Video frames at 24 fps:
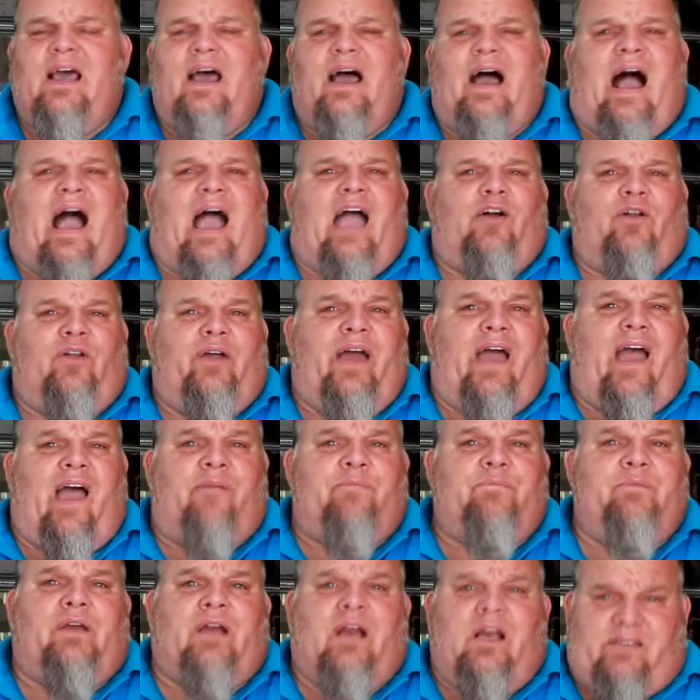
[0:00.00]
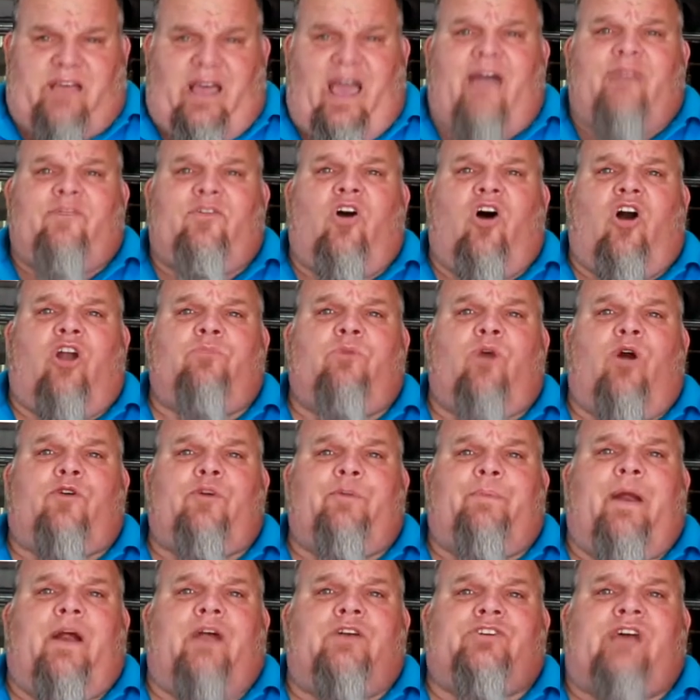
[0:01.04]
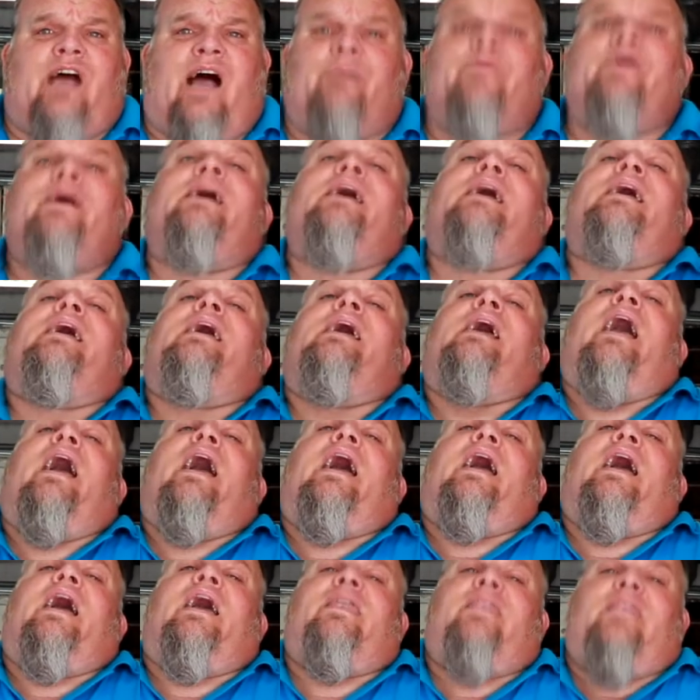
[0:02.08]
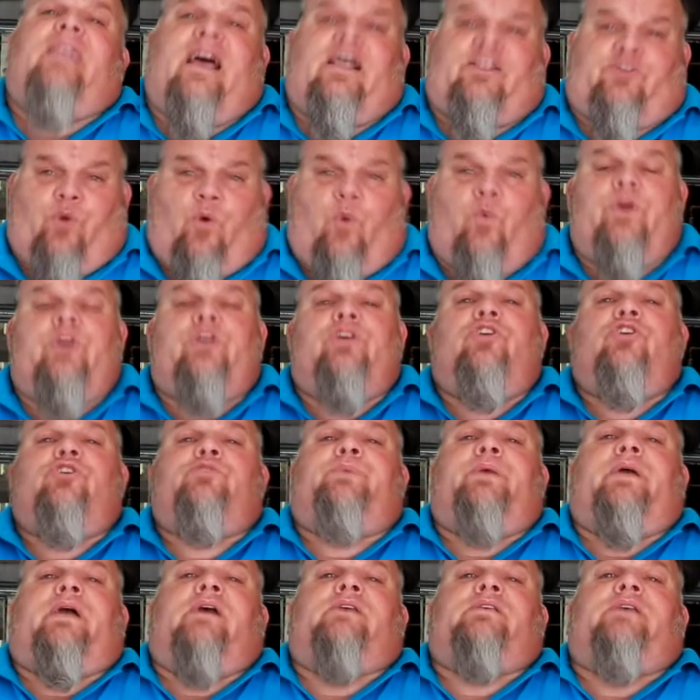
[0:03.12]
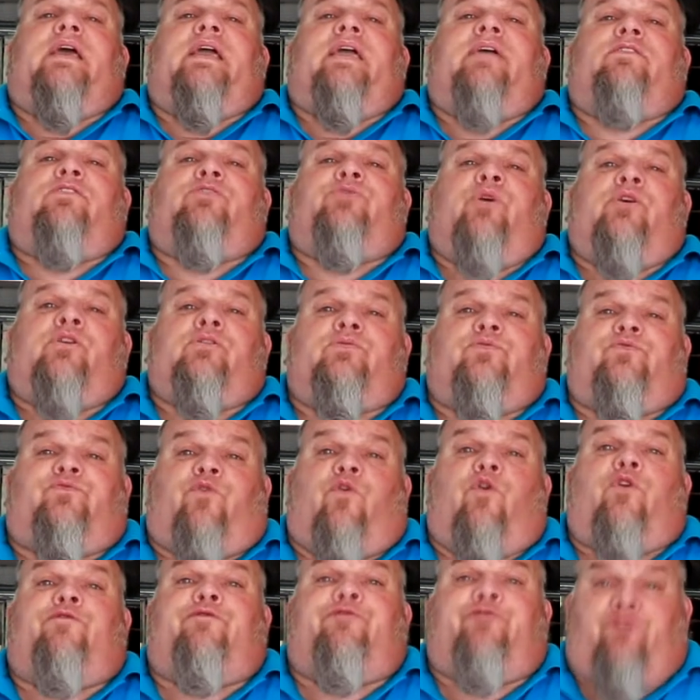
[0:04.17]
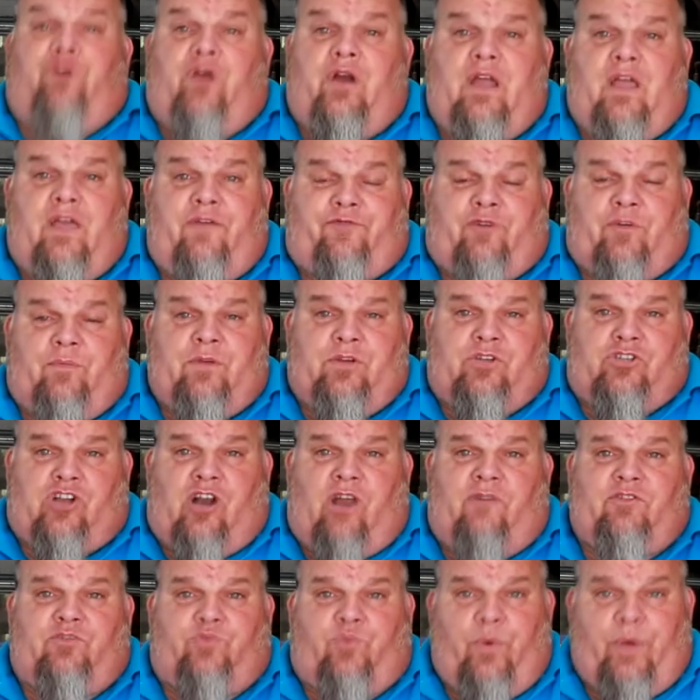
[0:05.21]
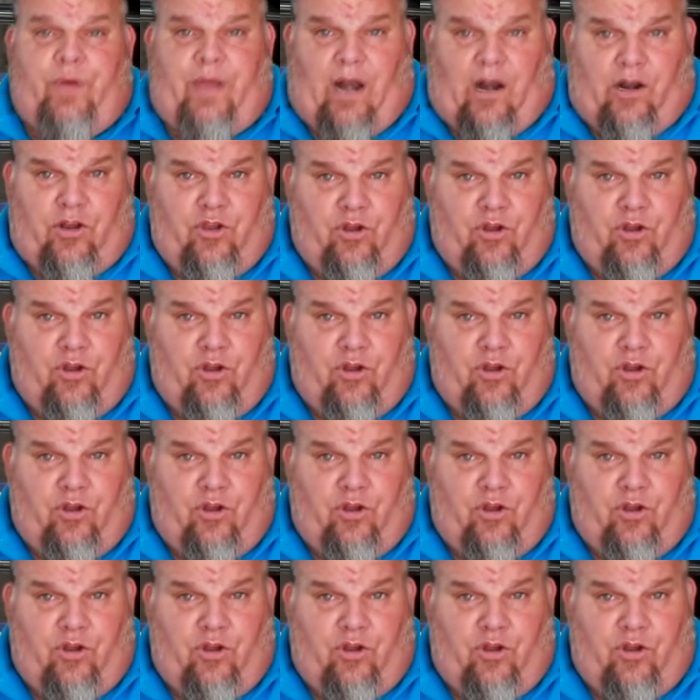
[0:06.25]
I only have them because I have an automotive repair shop. And that's what we use because they give it to us for free from the service when we get our